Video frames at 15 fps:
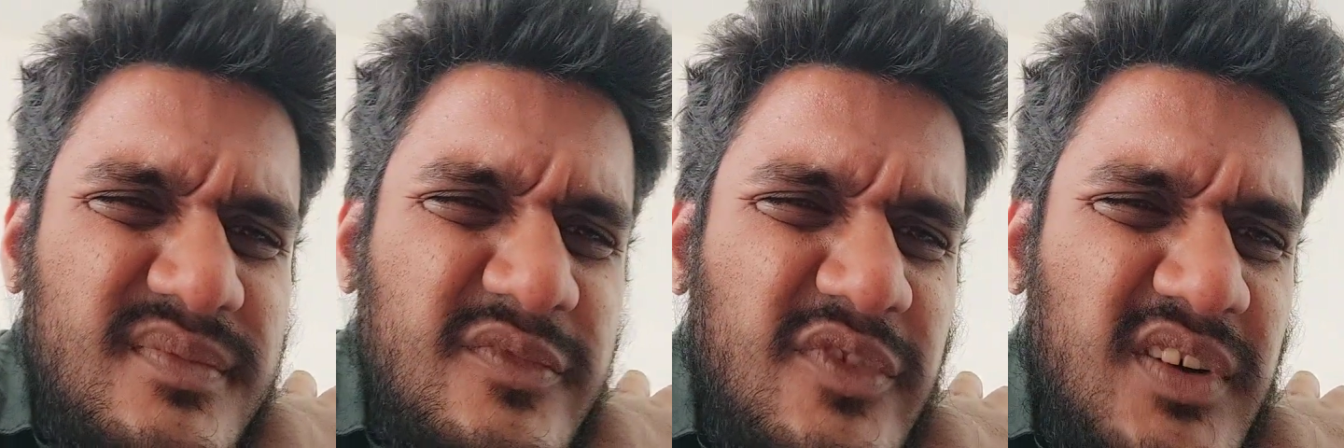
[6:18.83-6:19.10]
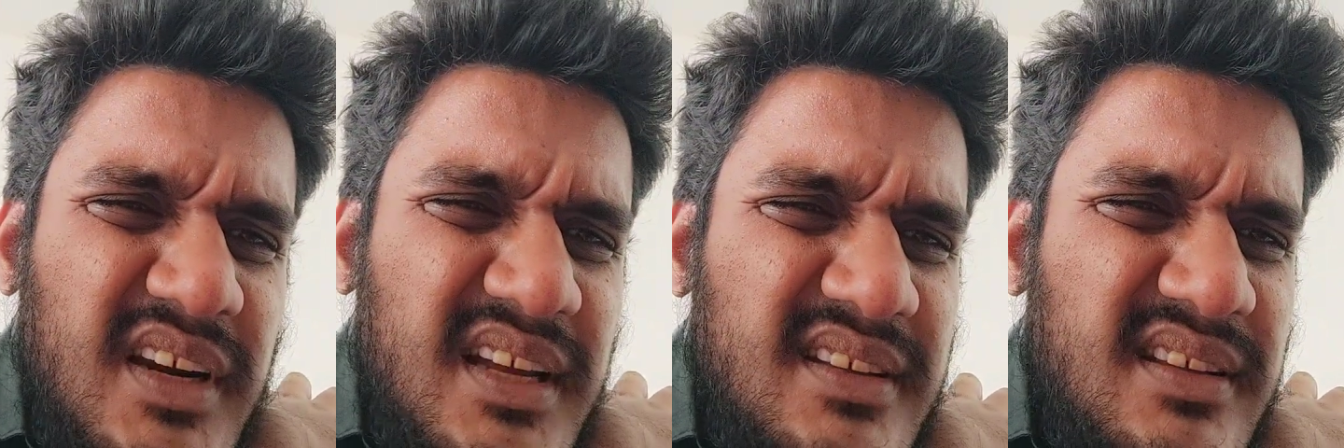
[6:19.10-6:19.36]

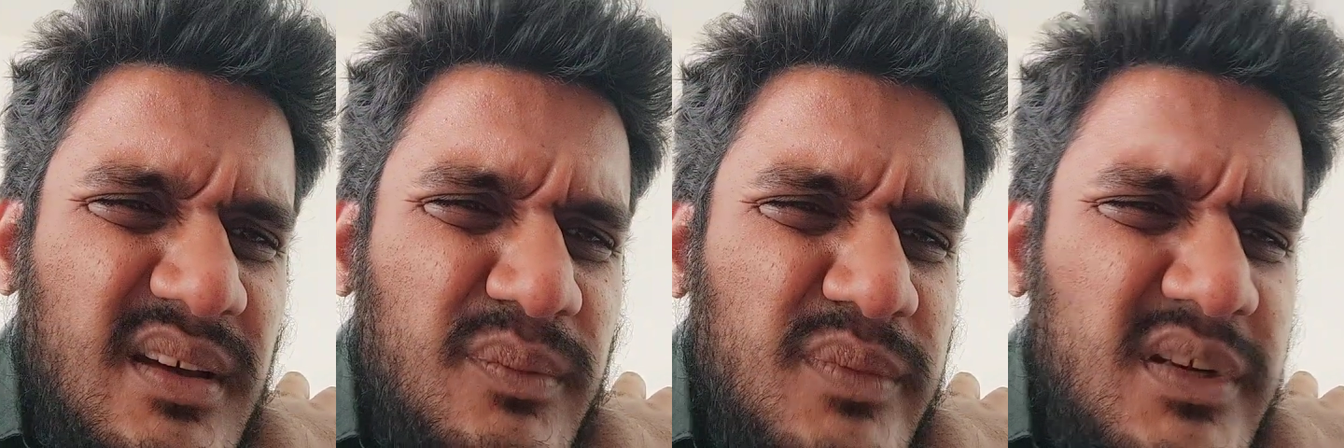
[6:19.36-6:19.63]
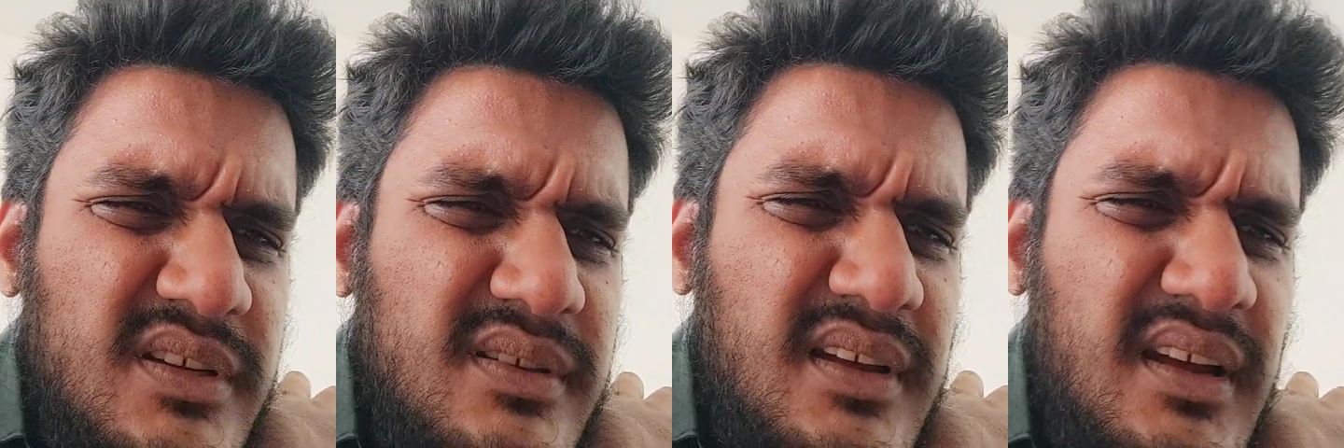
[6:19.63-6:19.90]
for
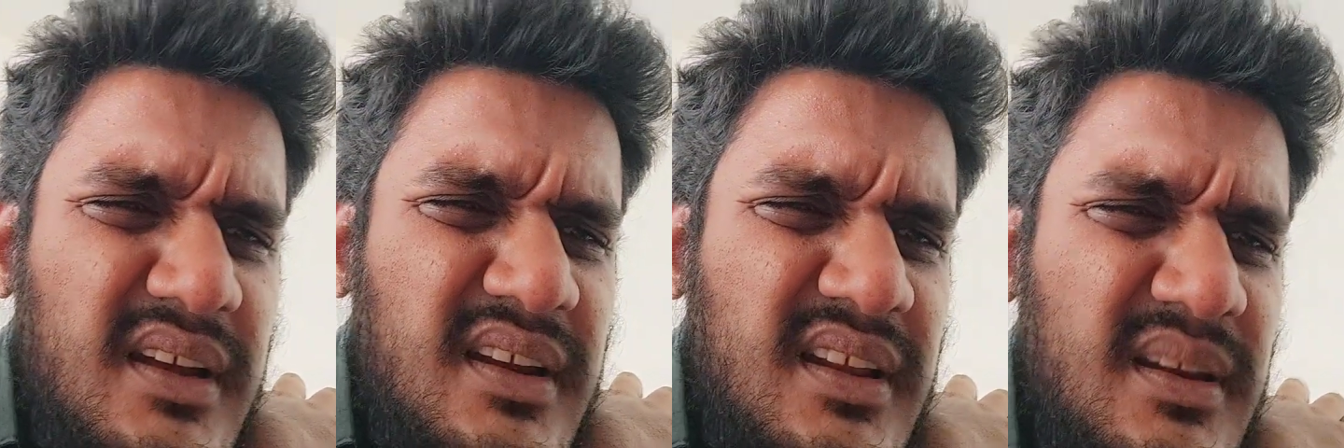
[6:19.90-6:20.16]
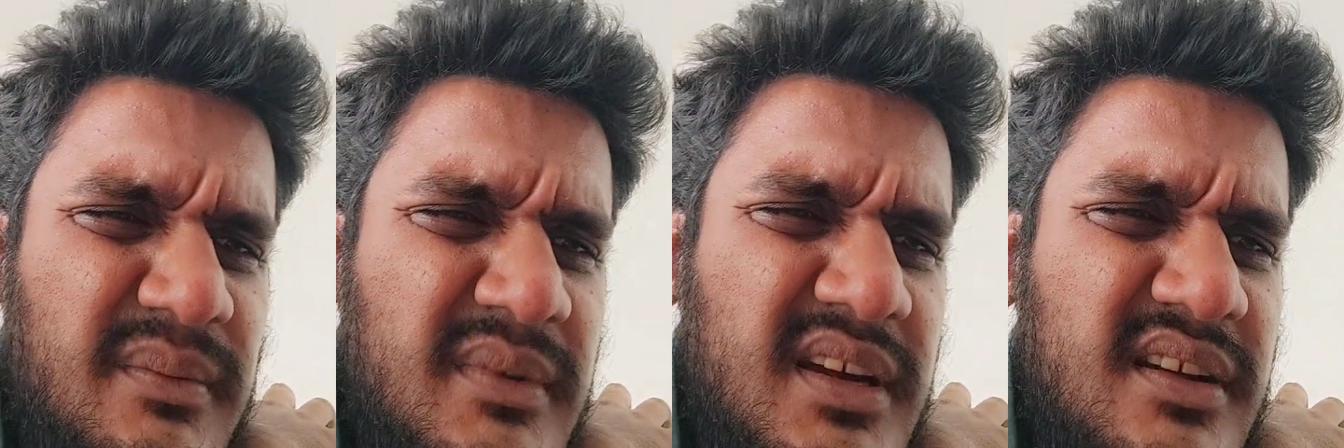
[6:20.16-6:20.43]
example, an
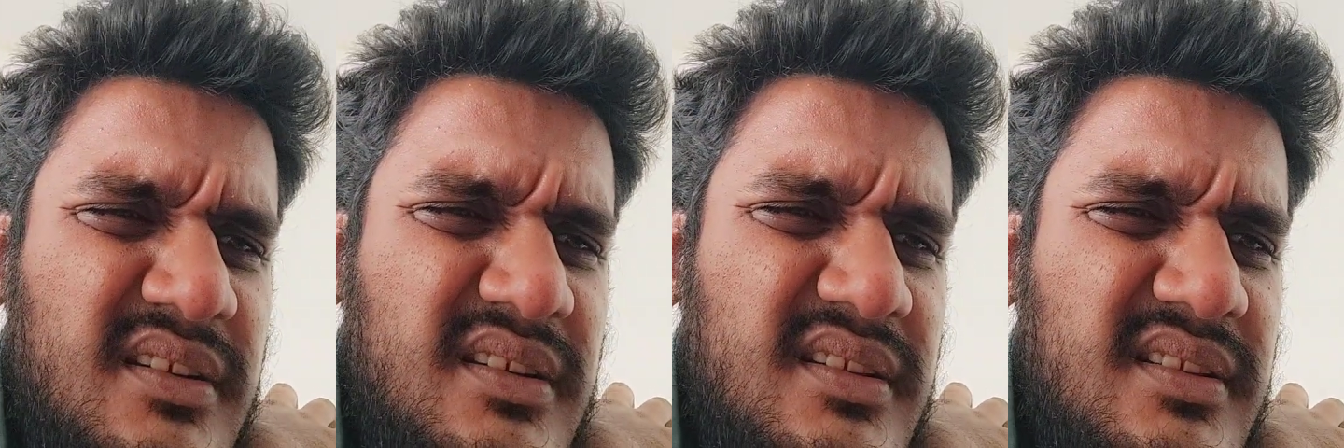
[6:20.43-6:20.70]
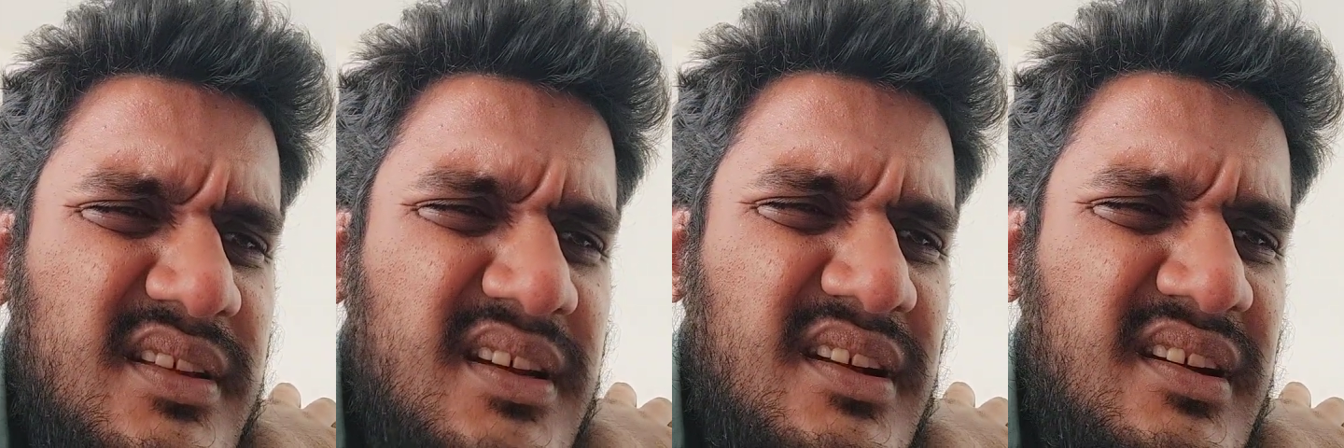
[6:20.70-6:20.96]
element
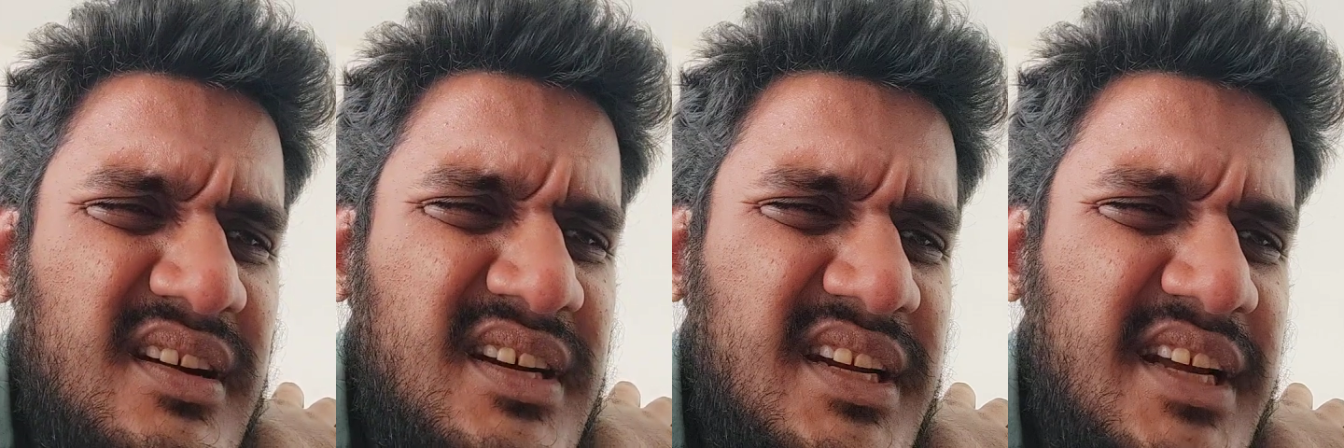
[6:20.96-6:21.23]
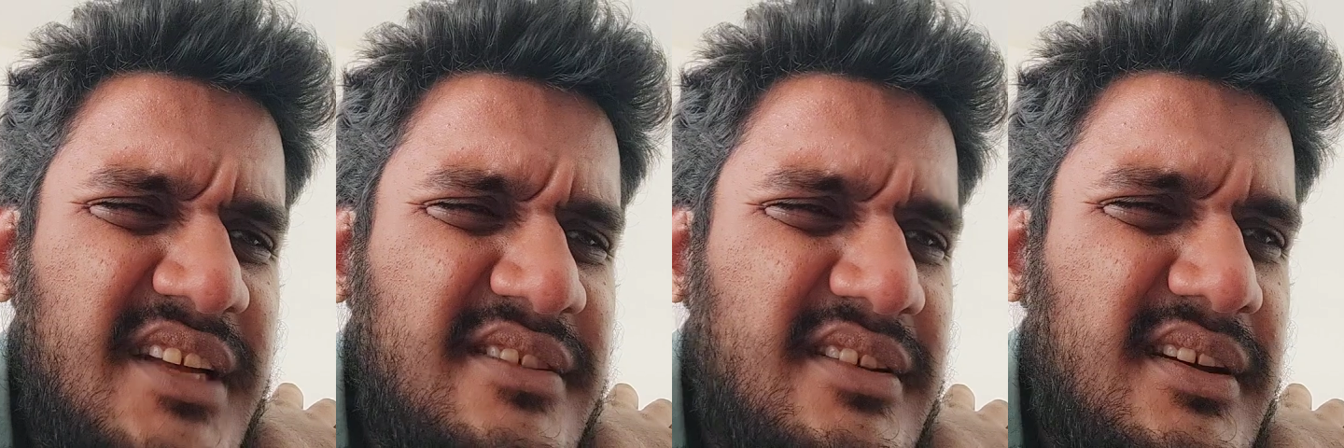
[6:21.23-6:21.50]
that contains